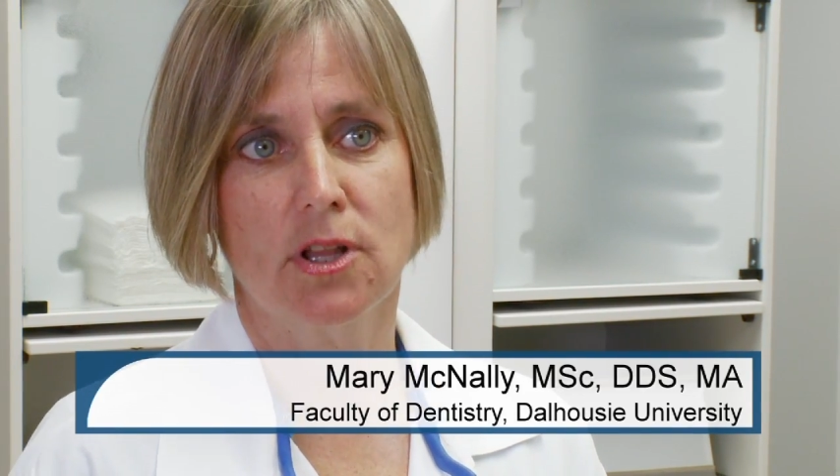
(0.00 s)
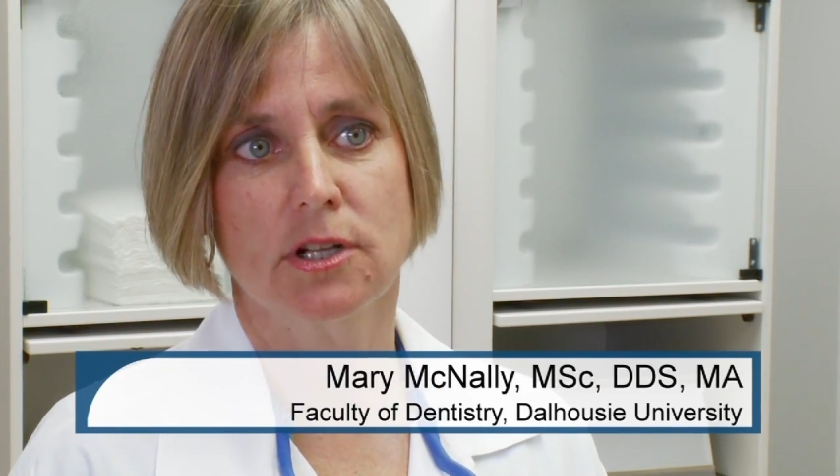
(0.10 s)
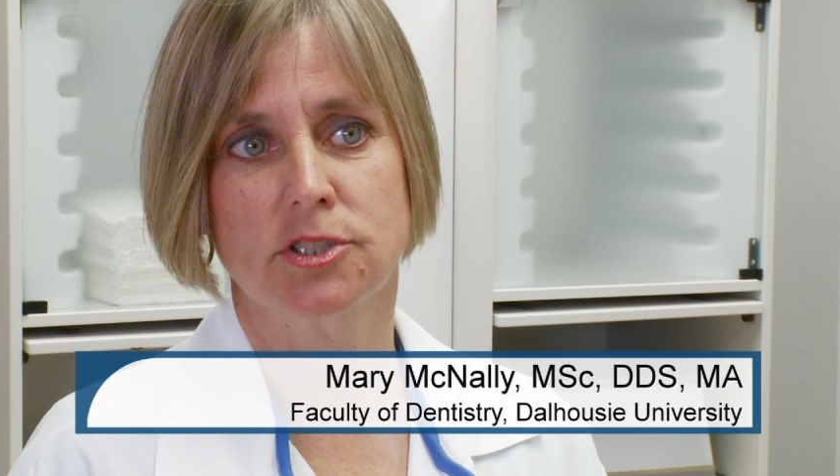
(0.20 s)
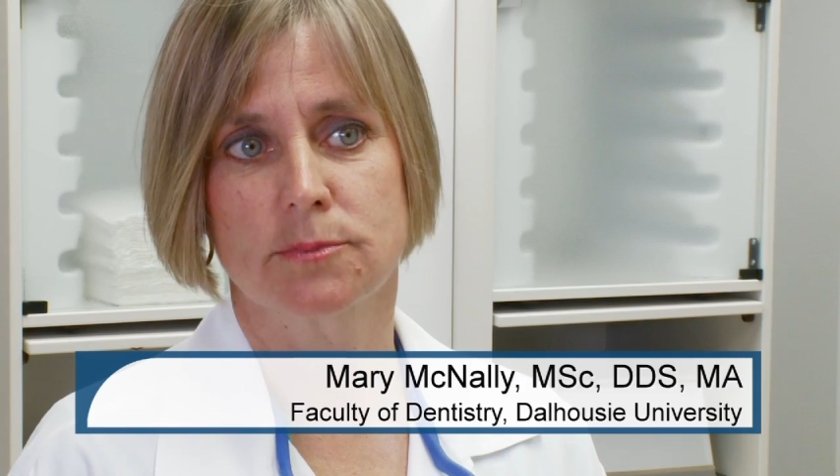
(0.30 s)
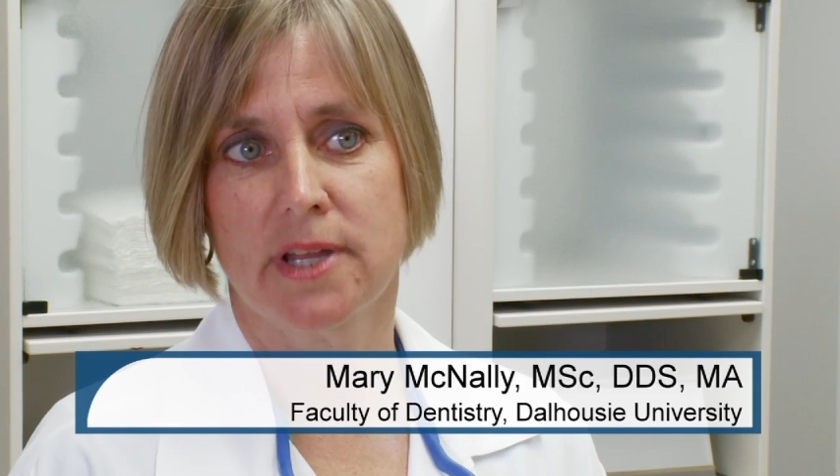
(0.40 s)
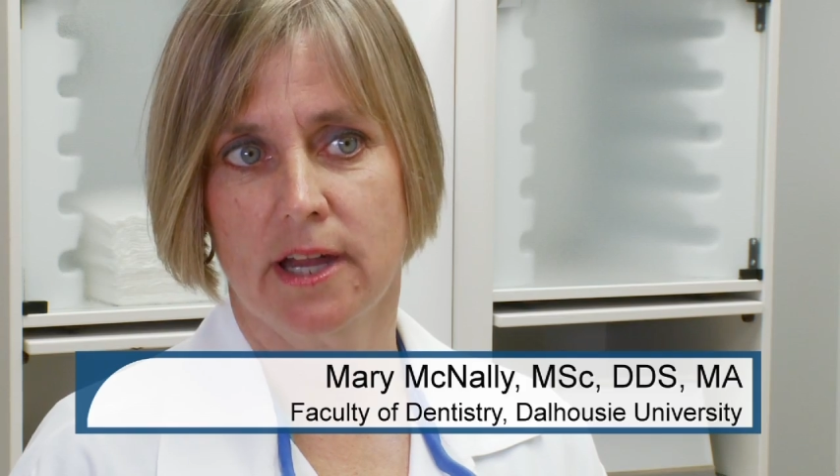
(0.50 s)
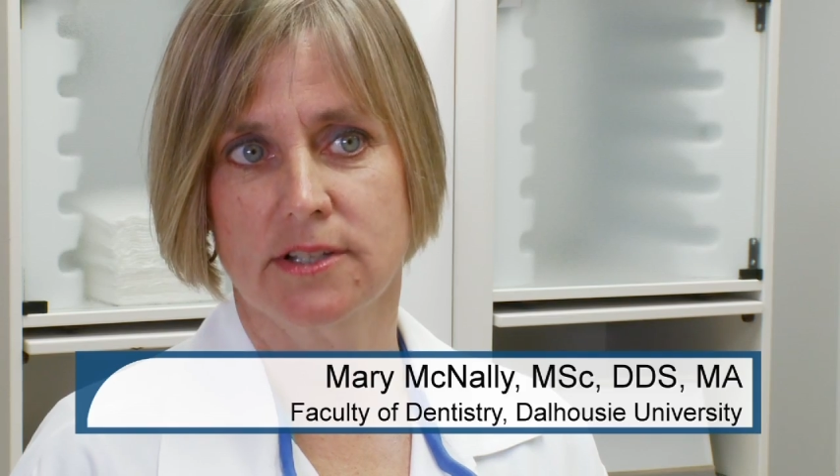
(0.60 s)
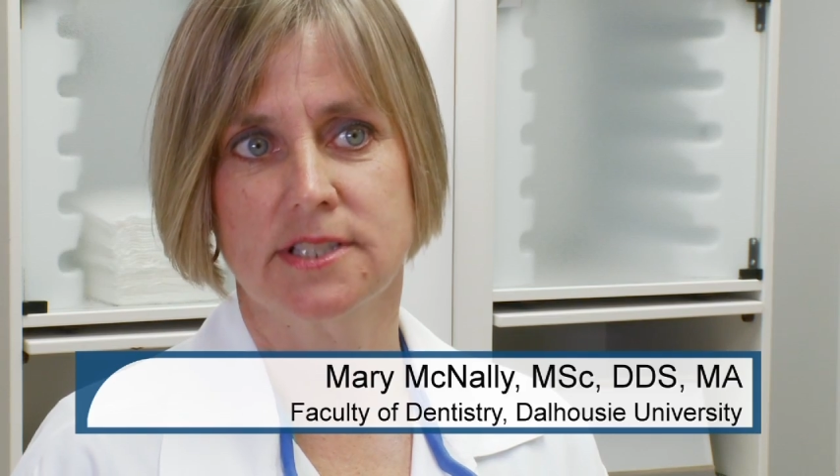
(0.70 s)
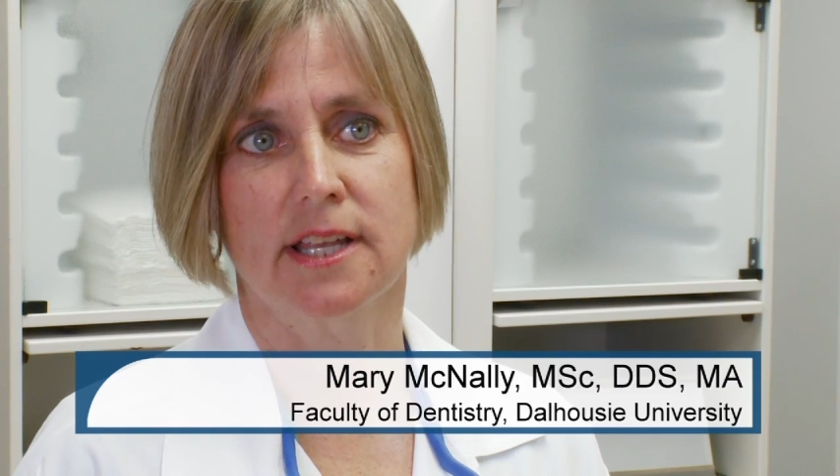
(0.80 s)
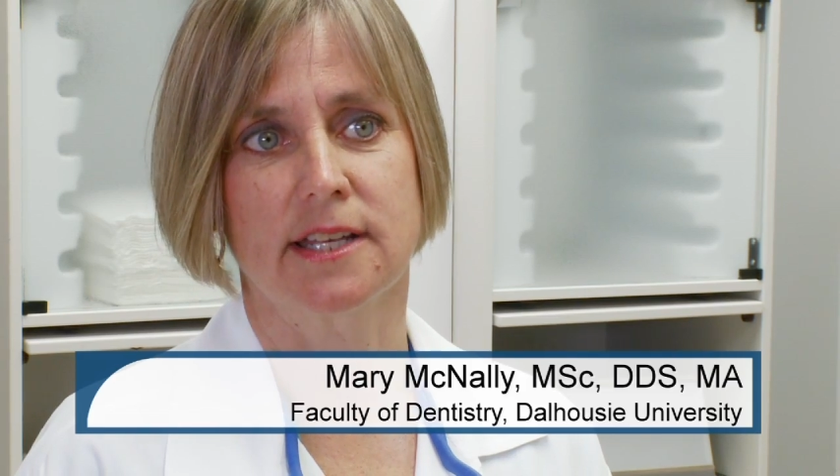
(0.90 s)
long-term
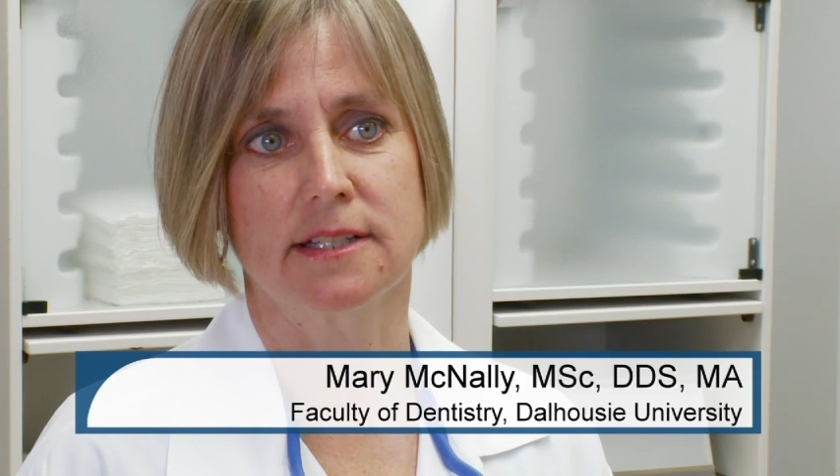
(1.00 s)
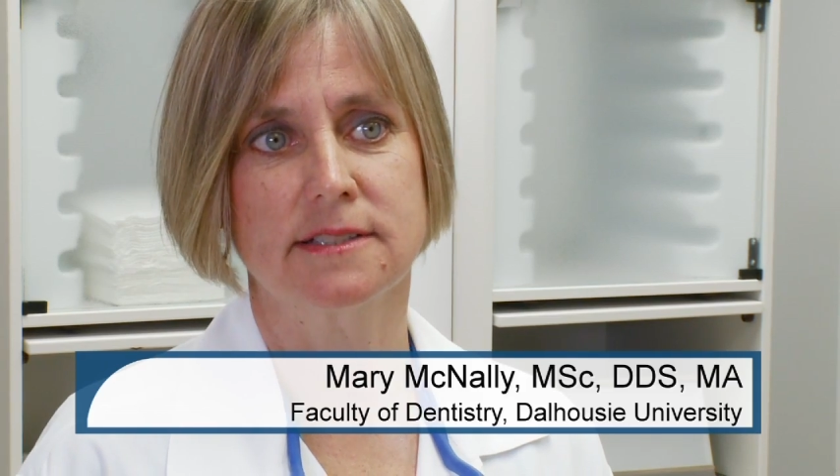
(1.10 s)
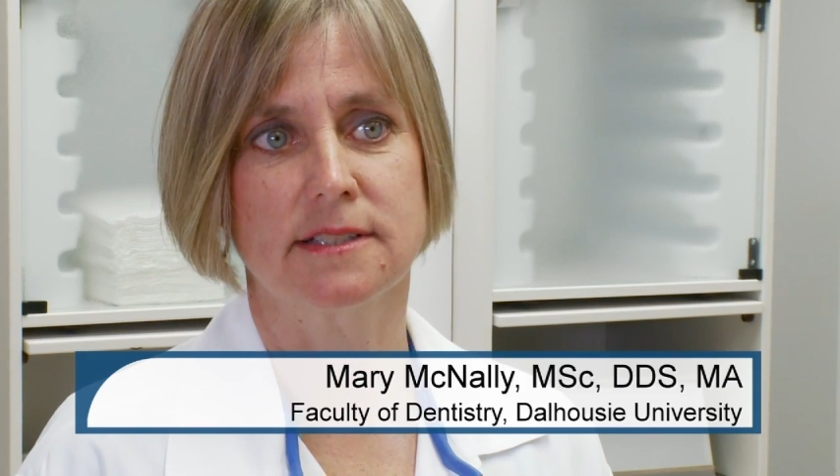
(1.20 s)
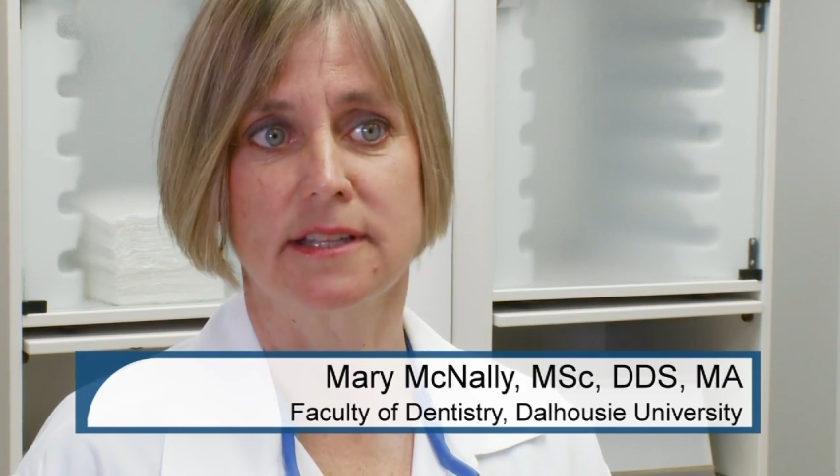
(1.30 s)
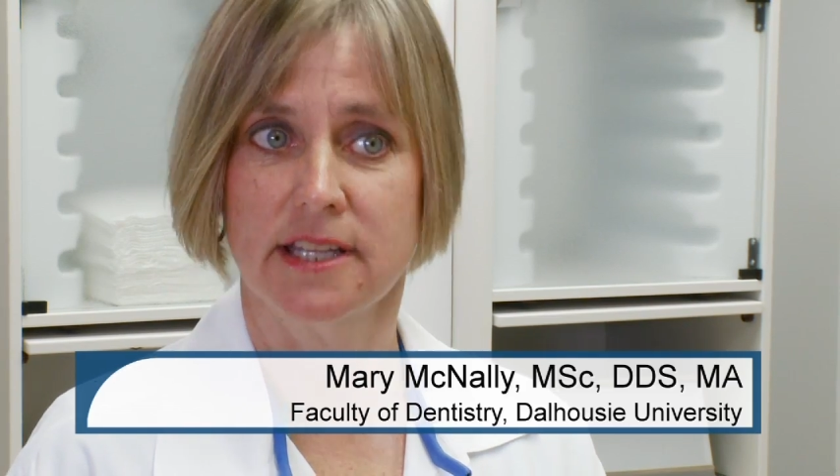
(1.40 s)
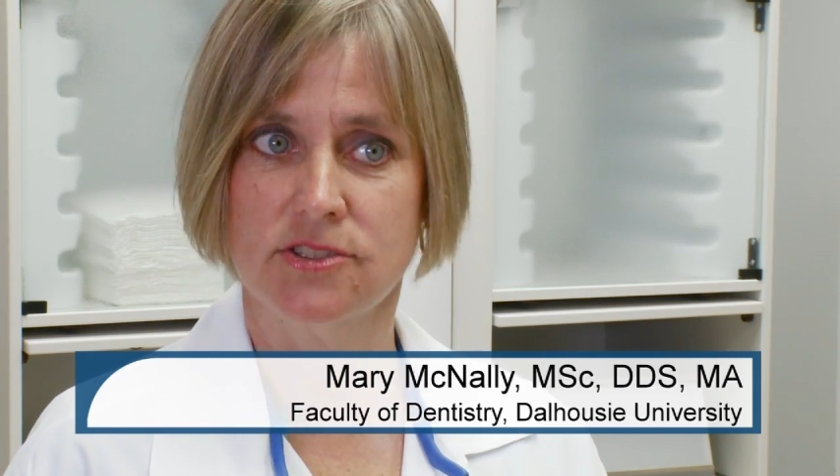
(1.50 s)
care settings in the